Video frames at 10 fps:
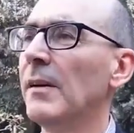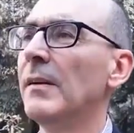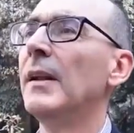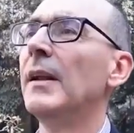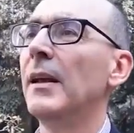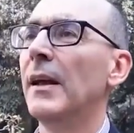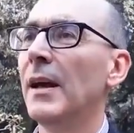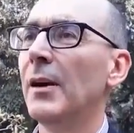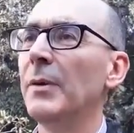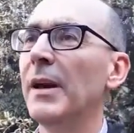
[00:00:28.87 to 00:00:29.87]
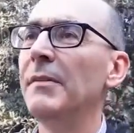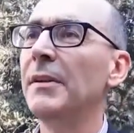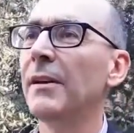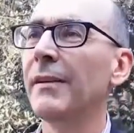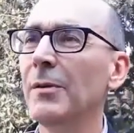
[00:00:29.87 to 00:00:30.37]
Uh, we have in
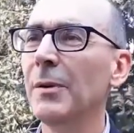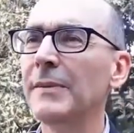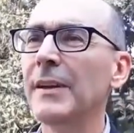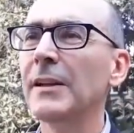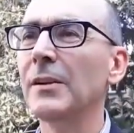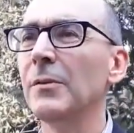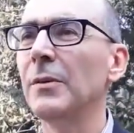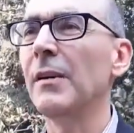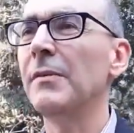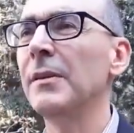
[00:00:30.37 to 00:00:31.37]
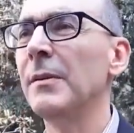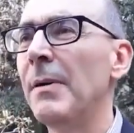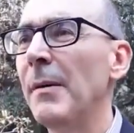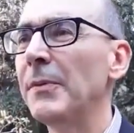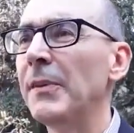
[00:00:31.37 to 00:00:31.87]
the railway sector, we have in the
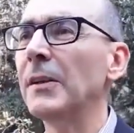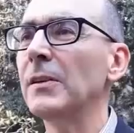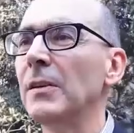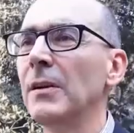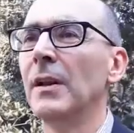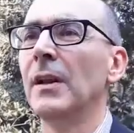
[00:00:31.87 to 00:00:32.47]
pump sector,